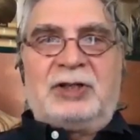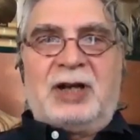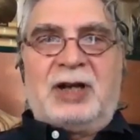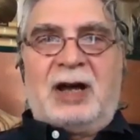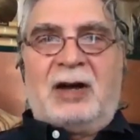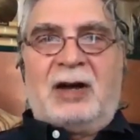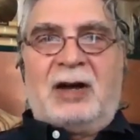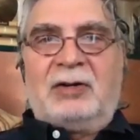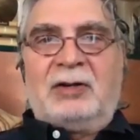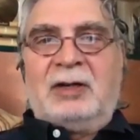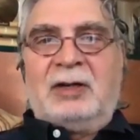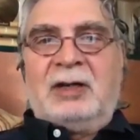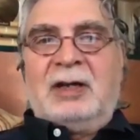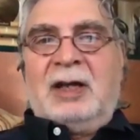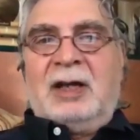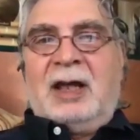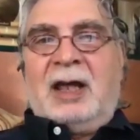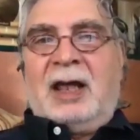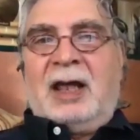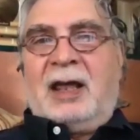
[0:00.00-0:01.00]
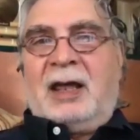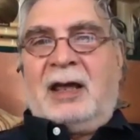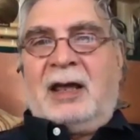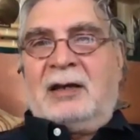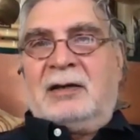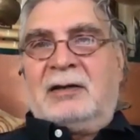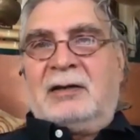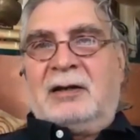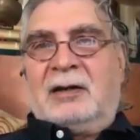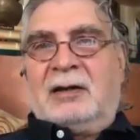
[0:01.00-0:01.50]
out
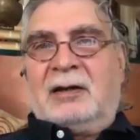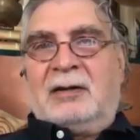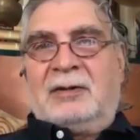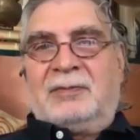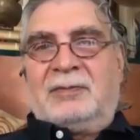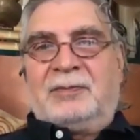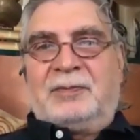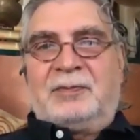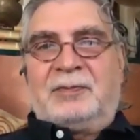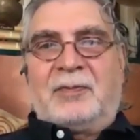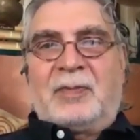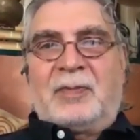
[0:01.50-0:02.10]
and